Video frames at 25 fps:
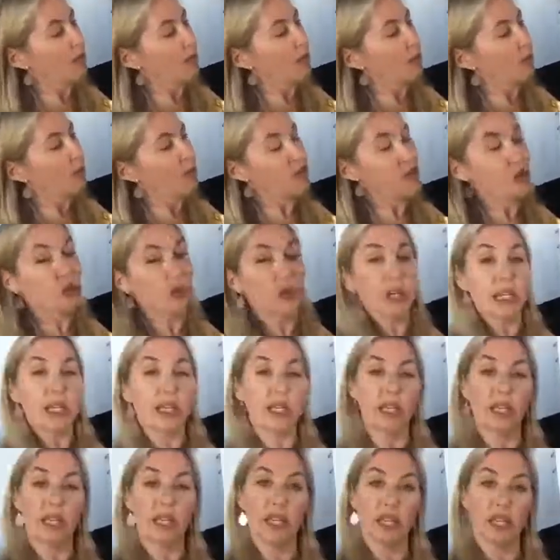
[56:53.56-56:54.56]
during
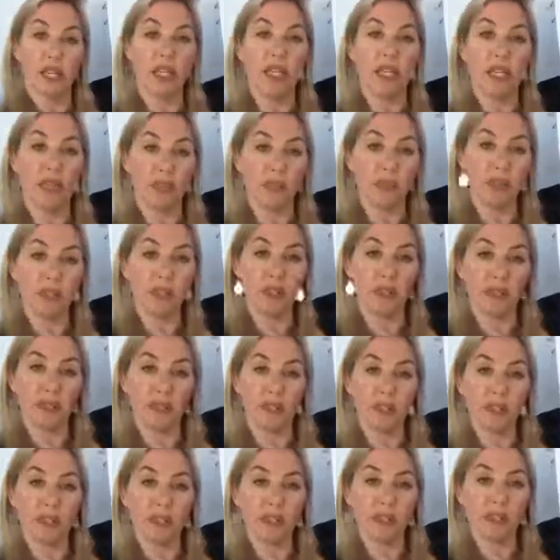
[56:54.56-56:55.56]
the eclipse,
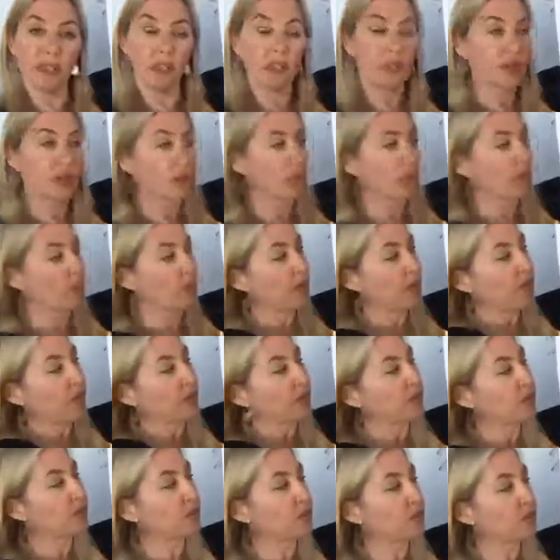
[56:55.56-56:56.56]
when
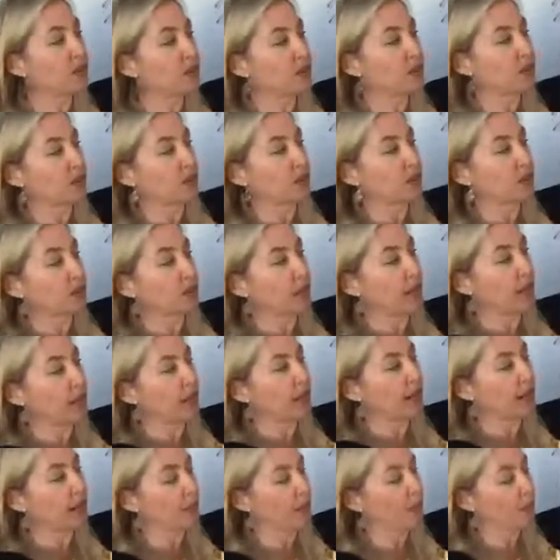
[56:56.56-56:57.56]
these spheres are
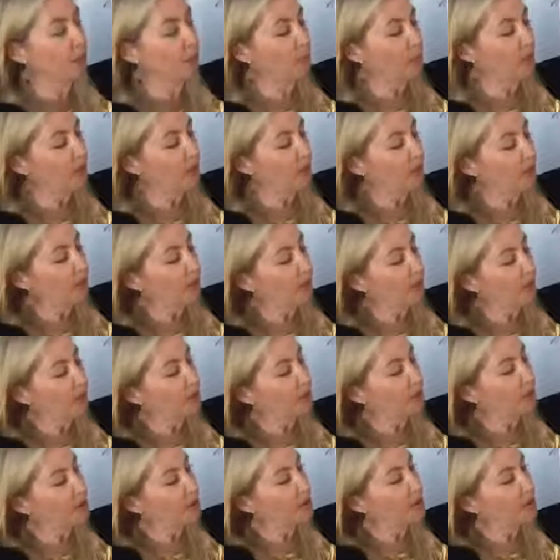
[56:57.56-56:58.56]
lined up,
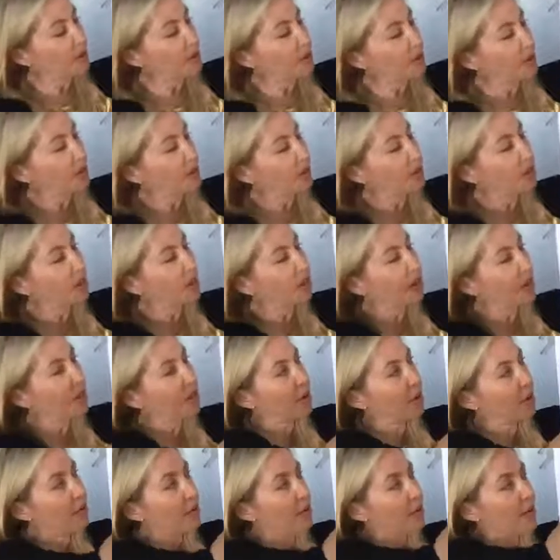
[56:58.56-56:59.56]
there's
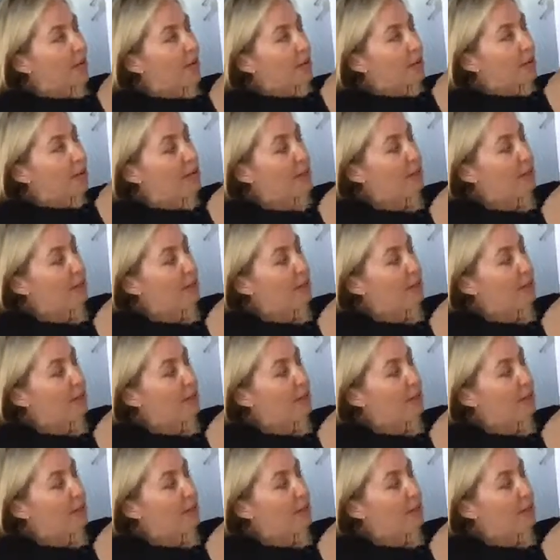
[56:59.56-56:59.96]
another vector